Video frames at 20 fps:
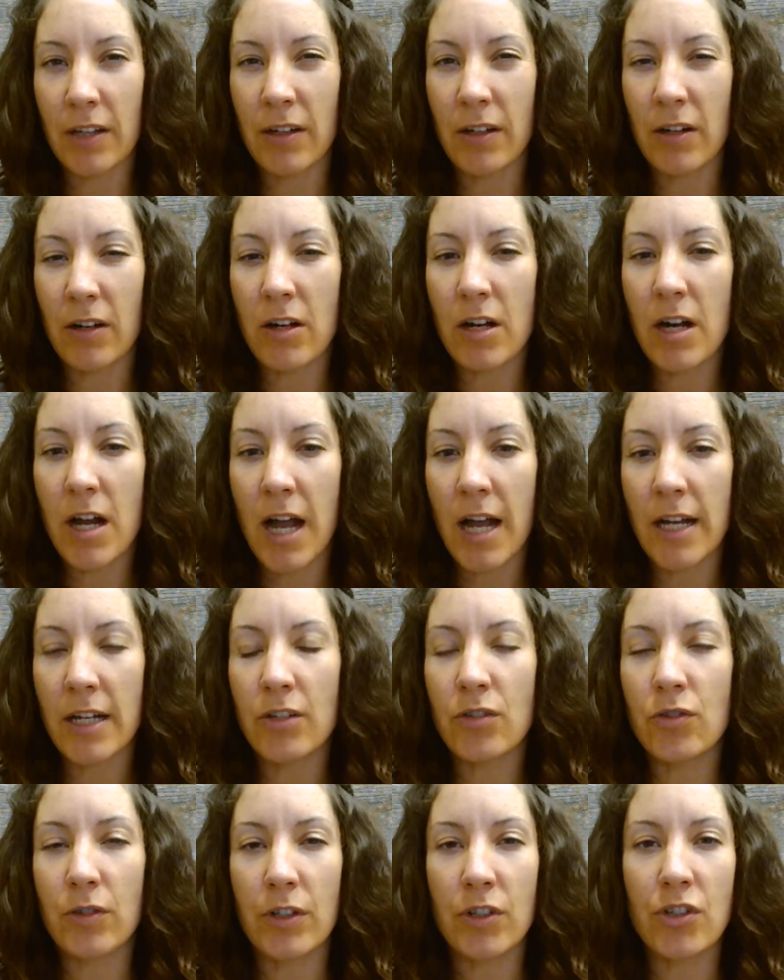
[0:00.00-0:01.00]
there are
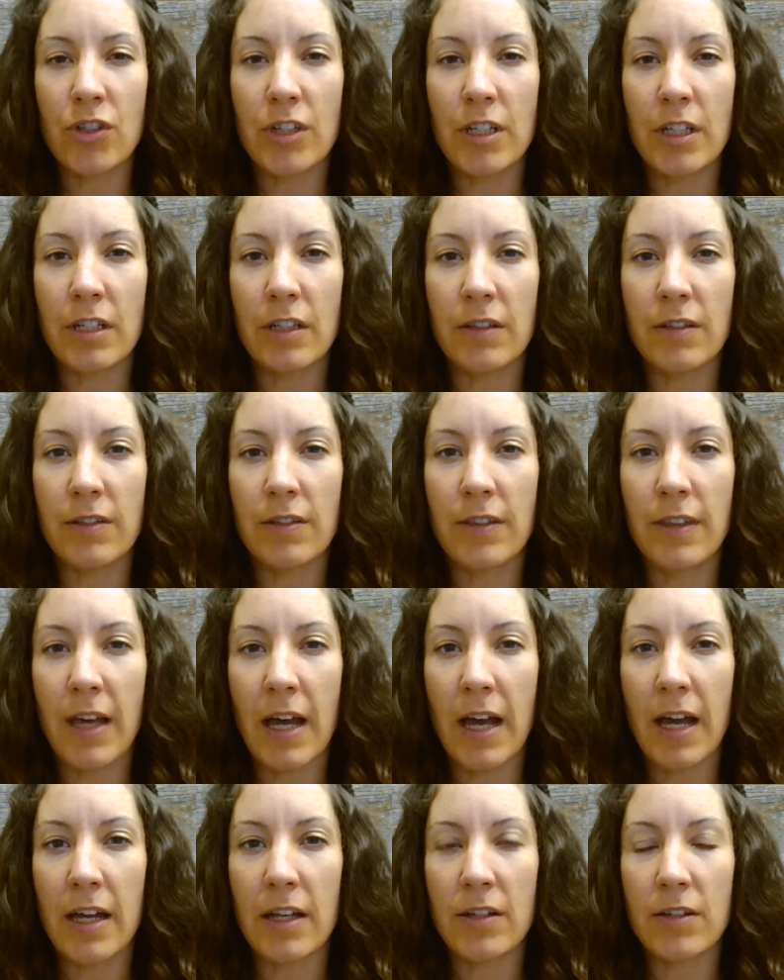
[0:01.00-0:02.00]
nine drishtis
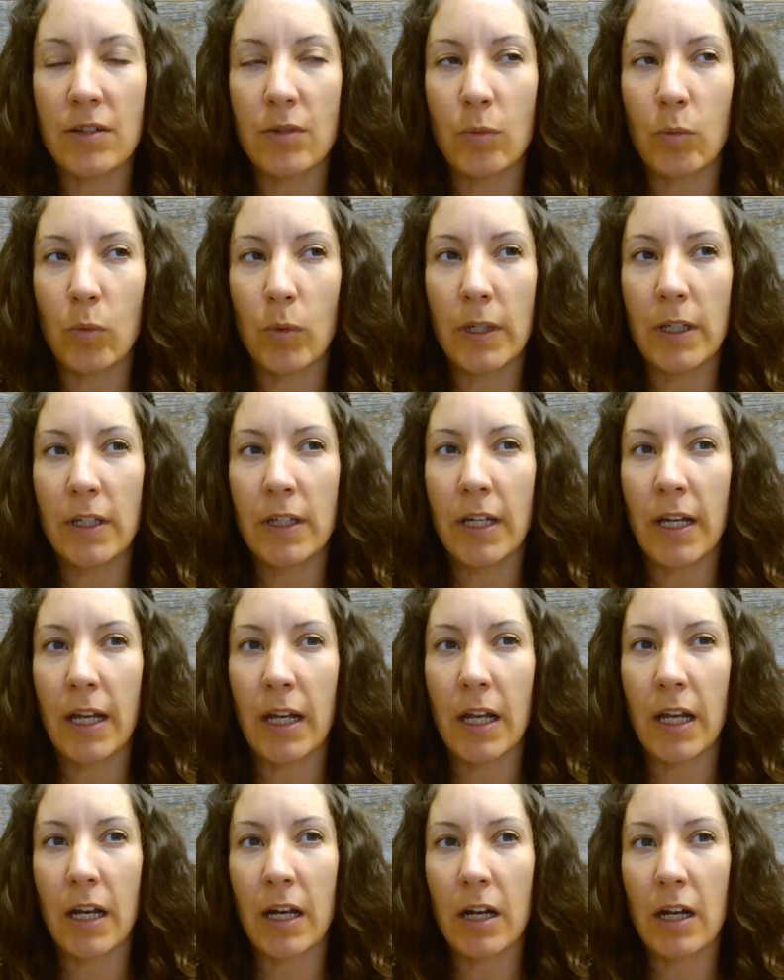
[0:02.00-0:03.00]
that we
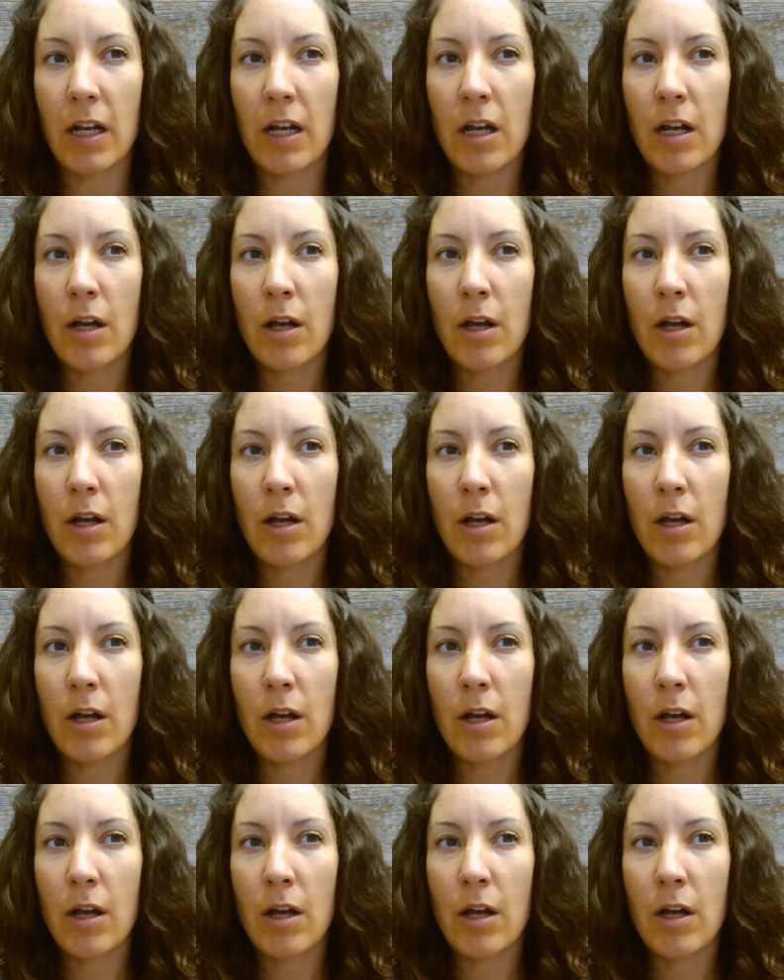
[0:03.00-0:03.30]
can